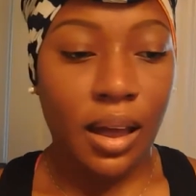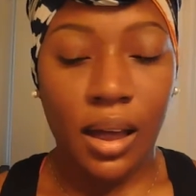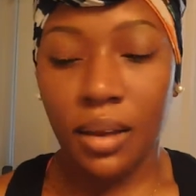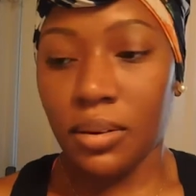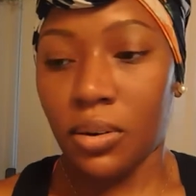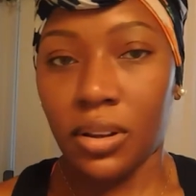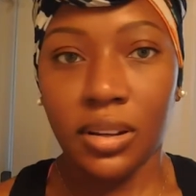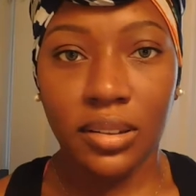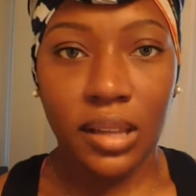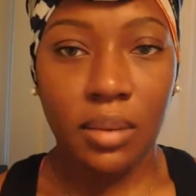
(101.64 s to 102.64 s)
I know it
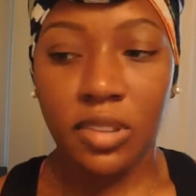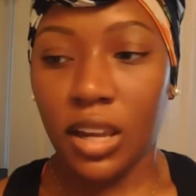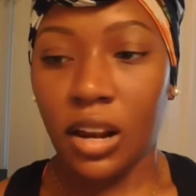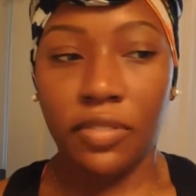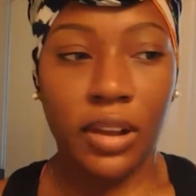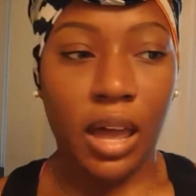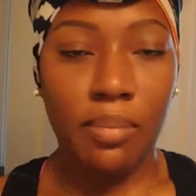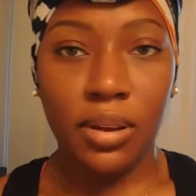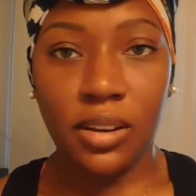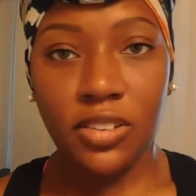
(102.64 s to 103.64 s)
looks like I'm taking off a lot,
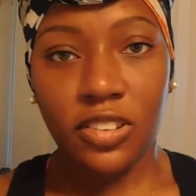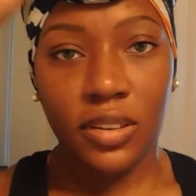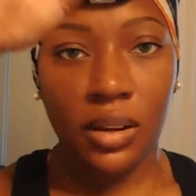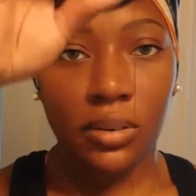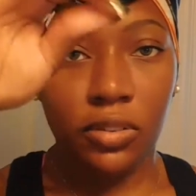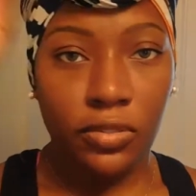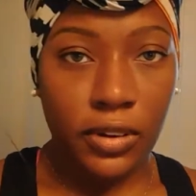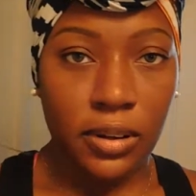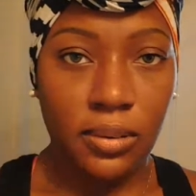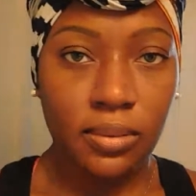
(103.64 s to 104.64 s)
but you just need a little
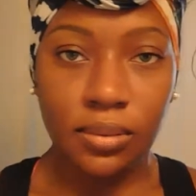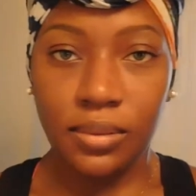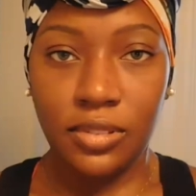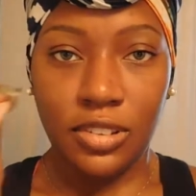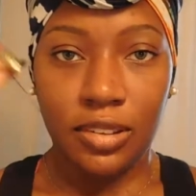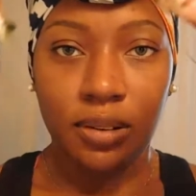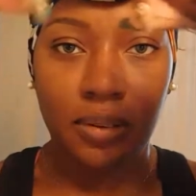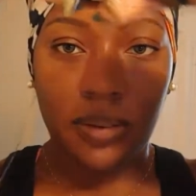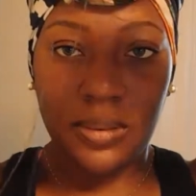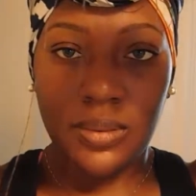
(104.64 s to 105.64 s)
foot. Just a
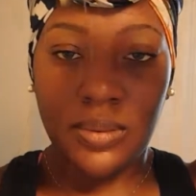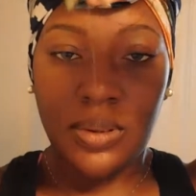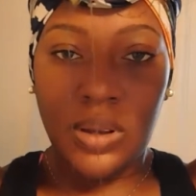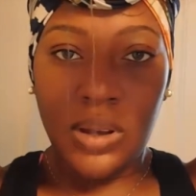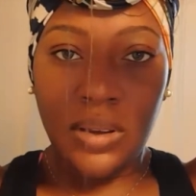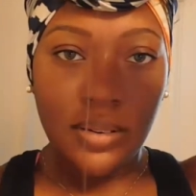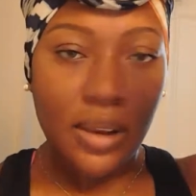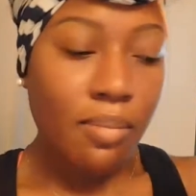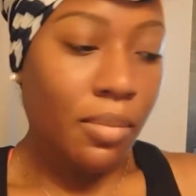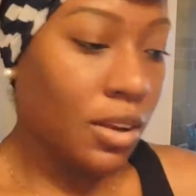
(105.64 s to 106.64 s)
little.
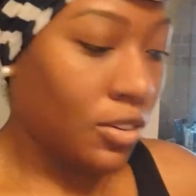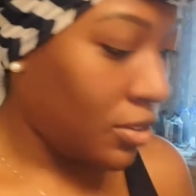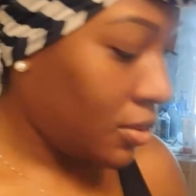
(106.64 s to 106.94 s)
That much.